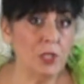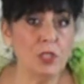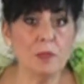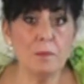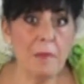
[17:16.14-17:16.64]
but
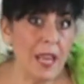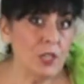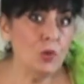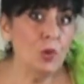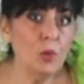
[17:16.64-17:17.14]
just make
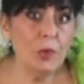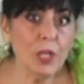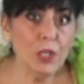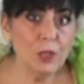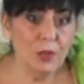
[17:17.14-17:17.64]
sure you
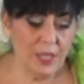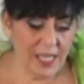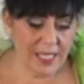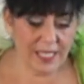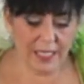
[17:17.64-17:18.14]
include
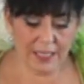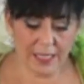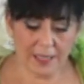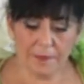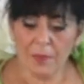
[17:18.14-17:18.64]
the
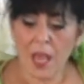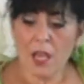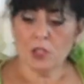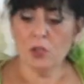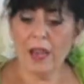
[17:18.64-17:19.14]
adults.
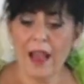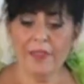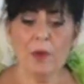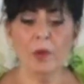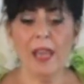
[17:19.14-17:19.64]
So now
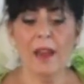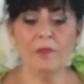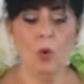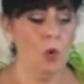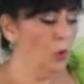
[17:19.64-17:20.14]
that we
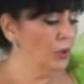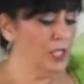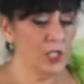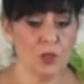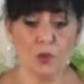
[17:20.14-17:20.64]
have all
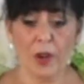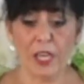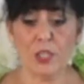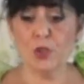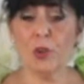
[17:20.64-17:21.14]
these
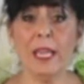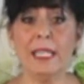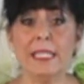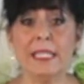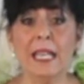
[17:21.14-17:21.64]
great
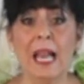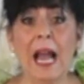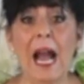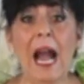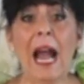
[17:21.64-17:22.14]
treats,
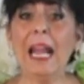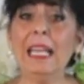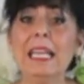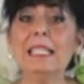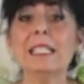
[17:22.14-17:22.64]

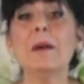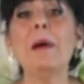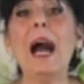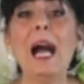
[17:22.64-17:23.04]
I need some